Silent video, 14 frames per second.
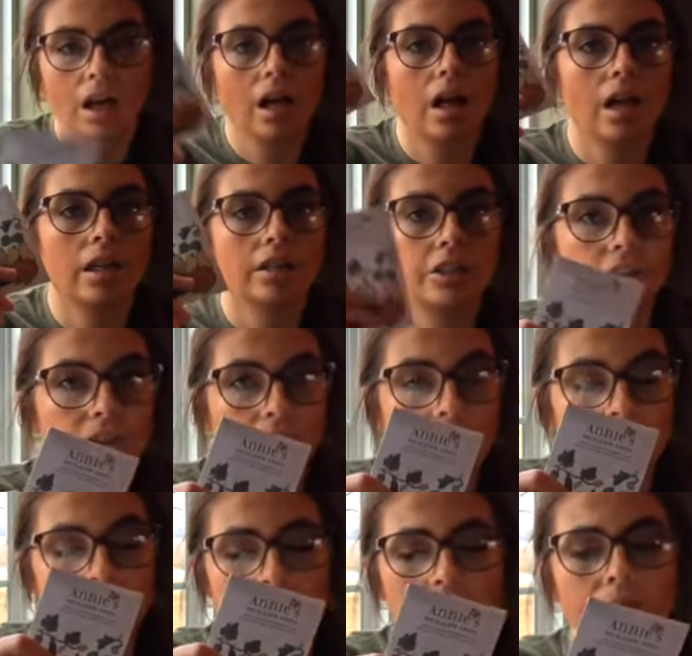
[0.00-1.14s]

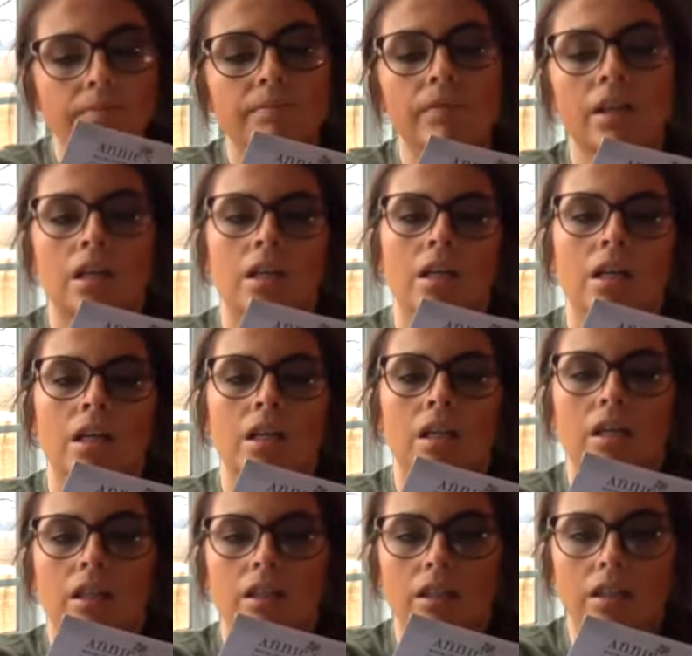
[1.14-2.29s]
zucchini.
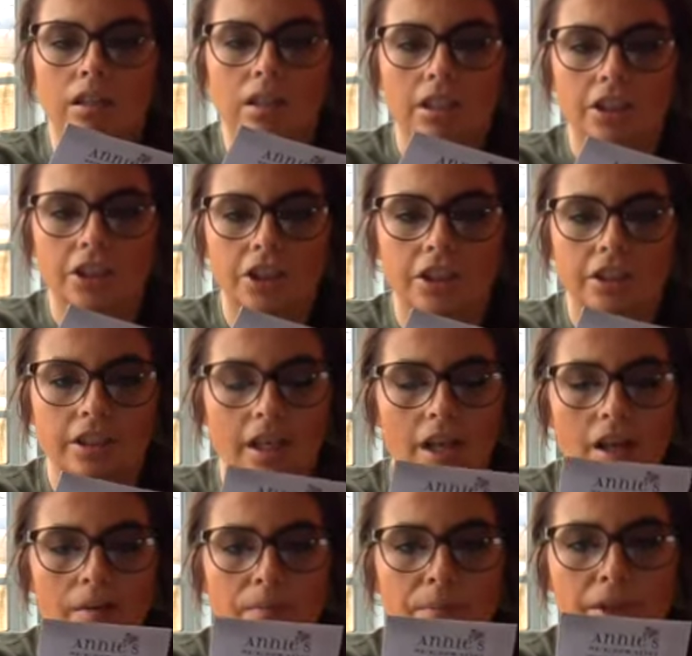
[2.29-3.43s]
This is
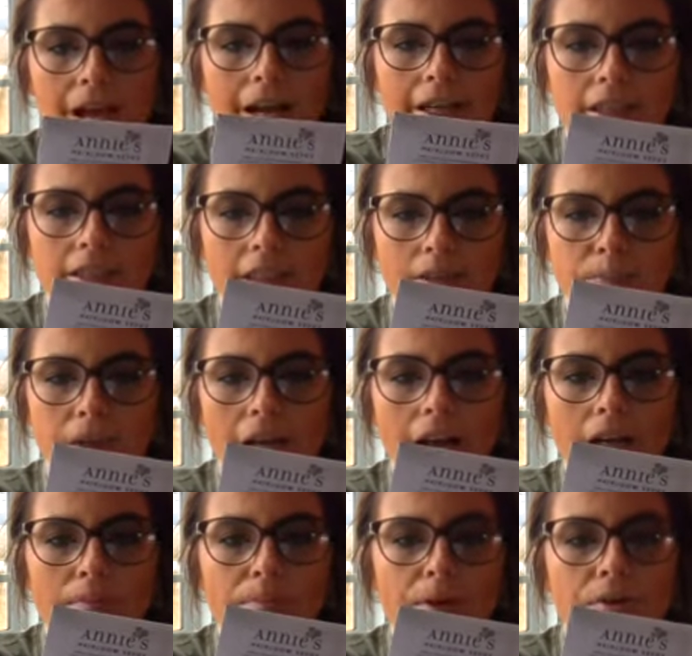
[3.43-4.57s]
black, it says
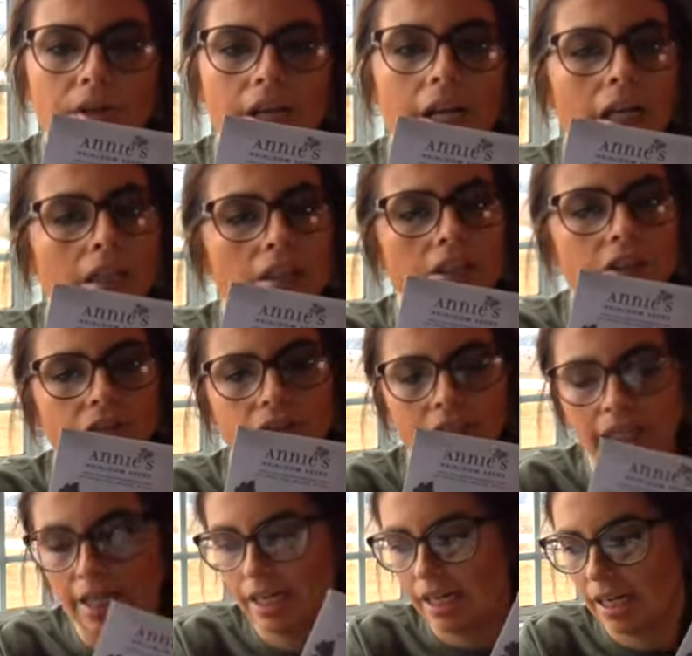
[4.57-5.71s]
Black Beauty
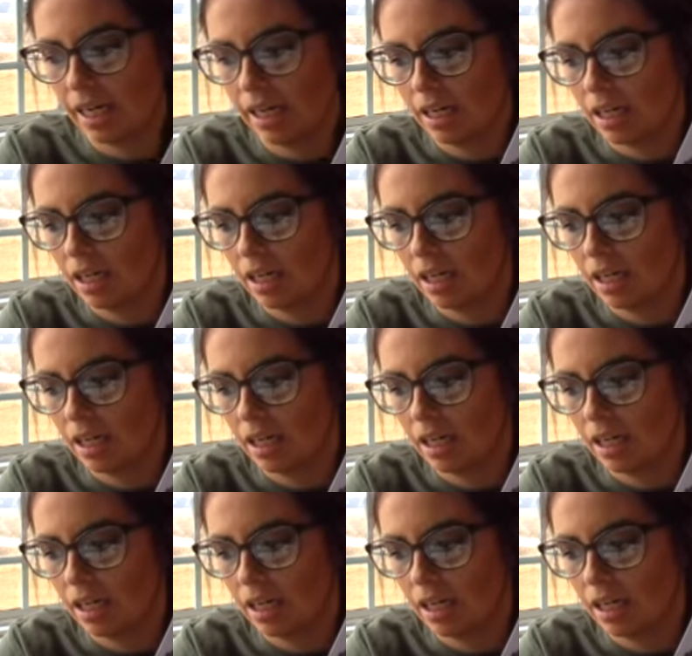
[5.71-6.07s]
zucchini.